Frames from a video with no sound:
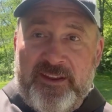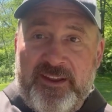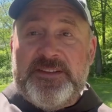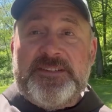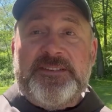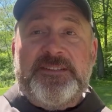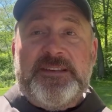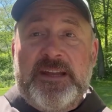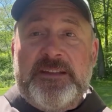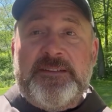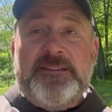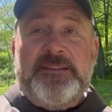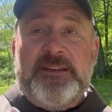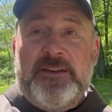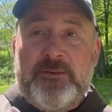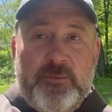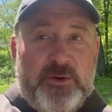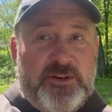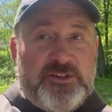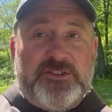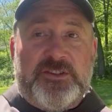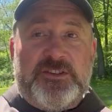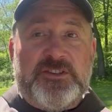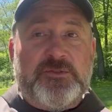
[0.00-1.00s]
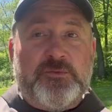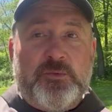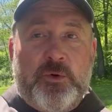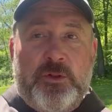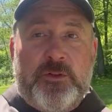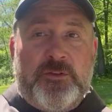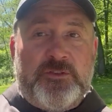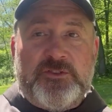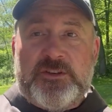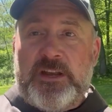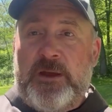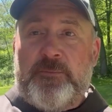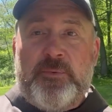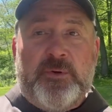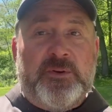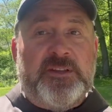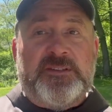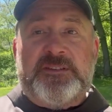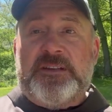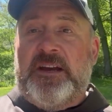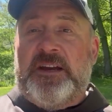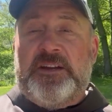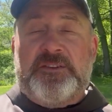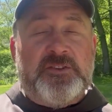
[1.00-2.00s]
The sense in which this role of shepherd
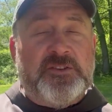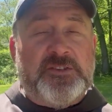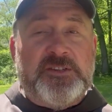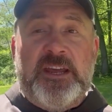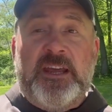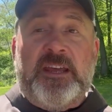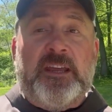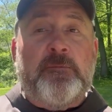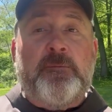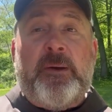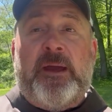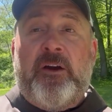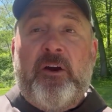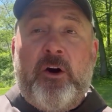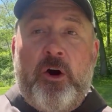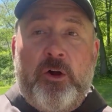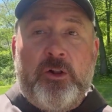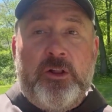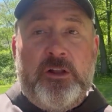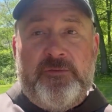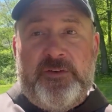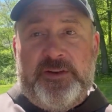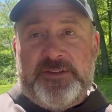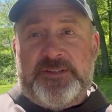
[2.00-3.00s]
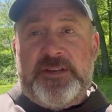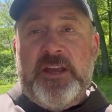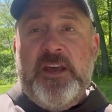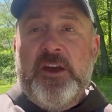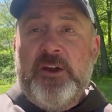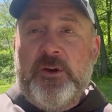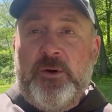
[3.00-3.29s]
is undertaken by all of us